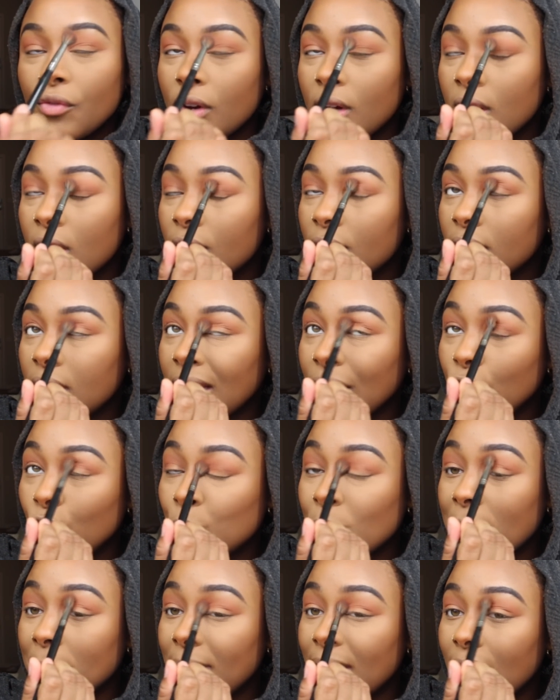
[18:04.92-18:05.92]
front of and like do
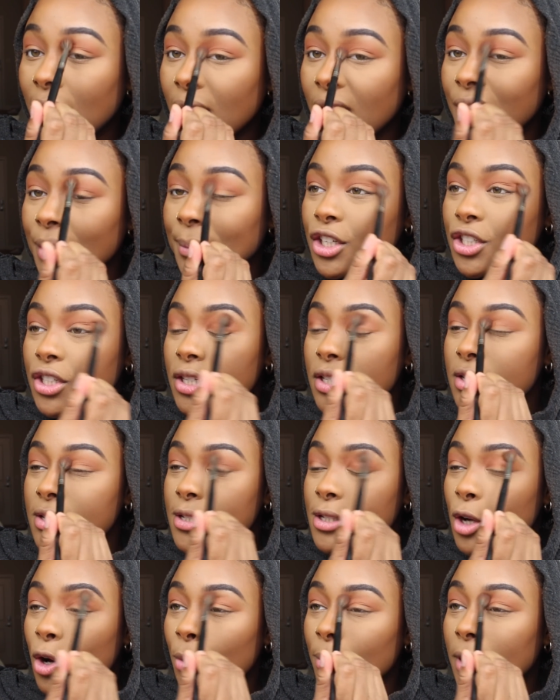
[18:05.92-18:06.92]
my makeup. It's
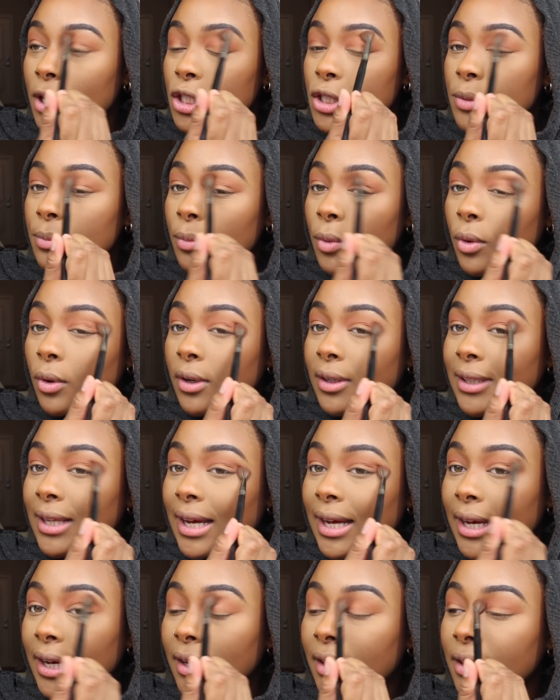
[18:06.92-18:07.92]
just so much more
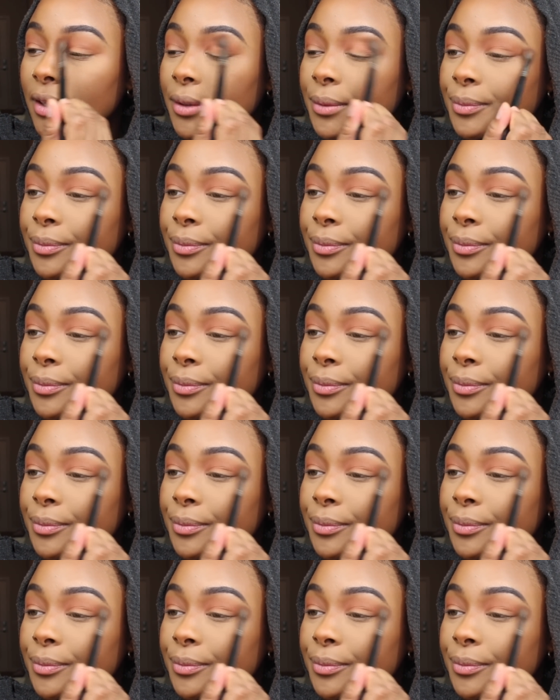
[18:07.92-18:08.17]
like